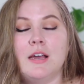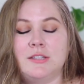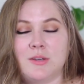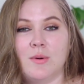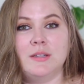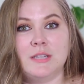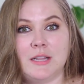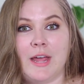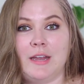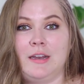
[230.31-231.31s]
it's going to
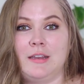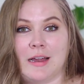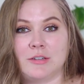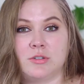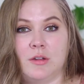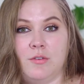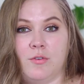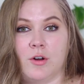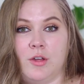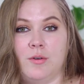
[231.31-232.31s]
lighten it naturally
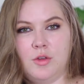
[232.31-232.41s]
for you.